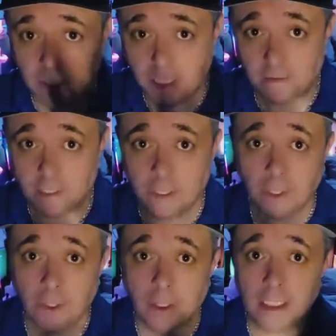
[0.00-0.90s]
Make sure you
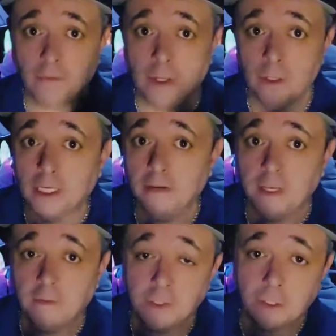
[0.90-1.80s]
guys follow the gift givers
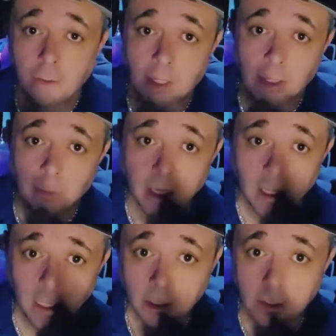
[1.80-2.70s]
too, by the way.
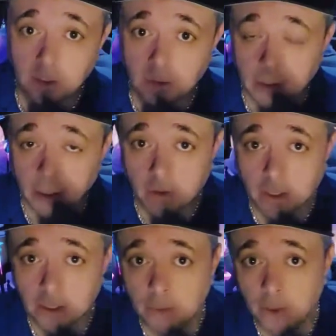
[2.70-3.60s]
They're awesome
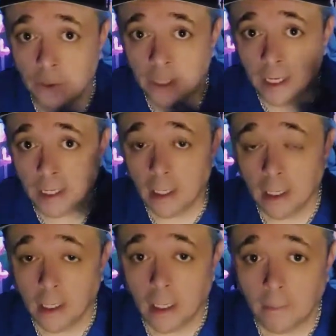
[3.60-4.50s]
doing that. My
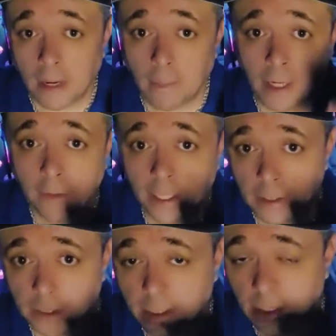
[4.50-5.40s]
moderators,
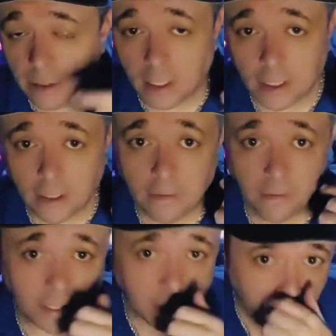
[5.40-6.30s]
they're on here. Thank you
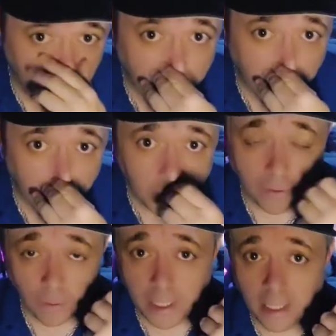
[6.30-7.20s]
for coming through again.